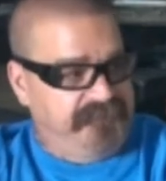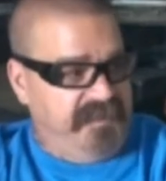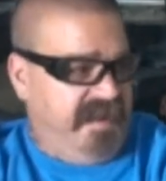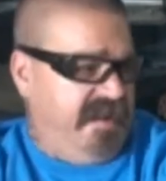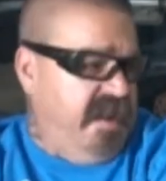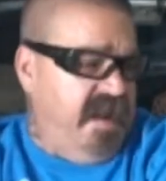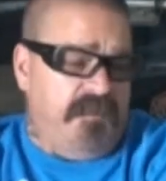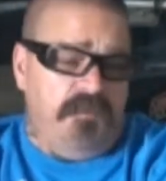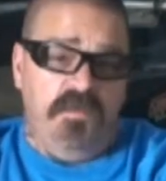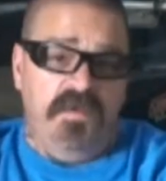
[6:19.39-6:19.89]

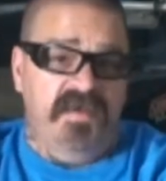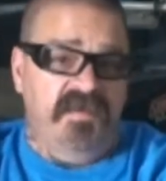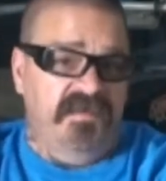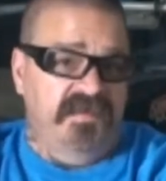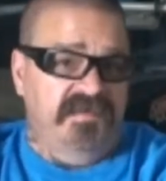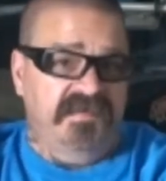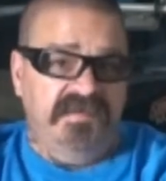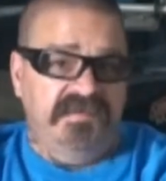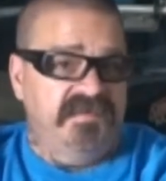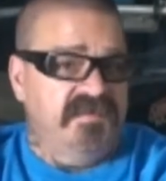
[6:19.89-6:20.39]
and I'm
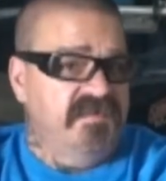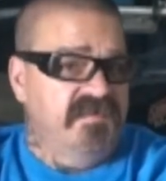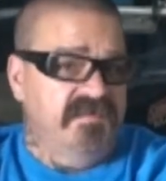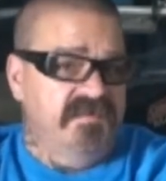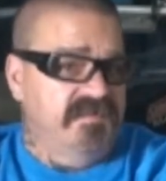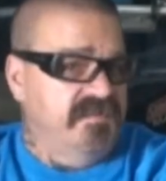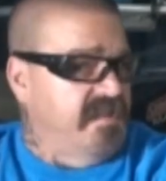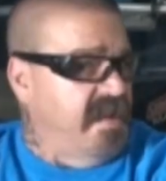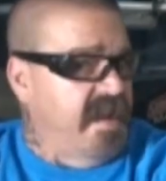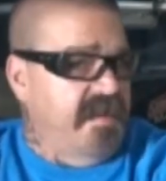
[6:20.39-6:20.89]
willing to
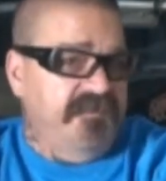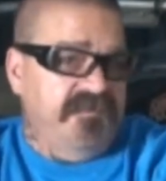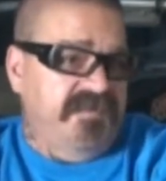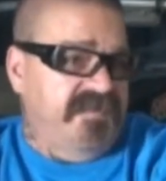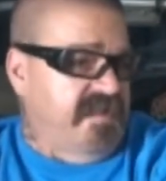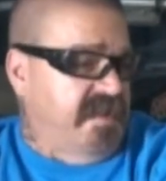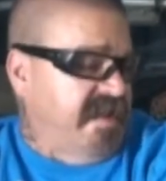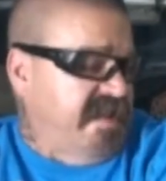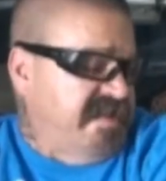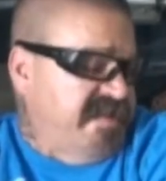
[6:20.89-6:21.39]
do everything.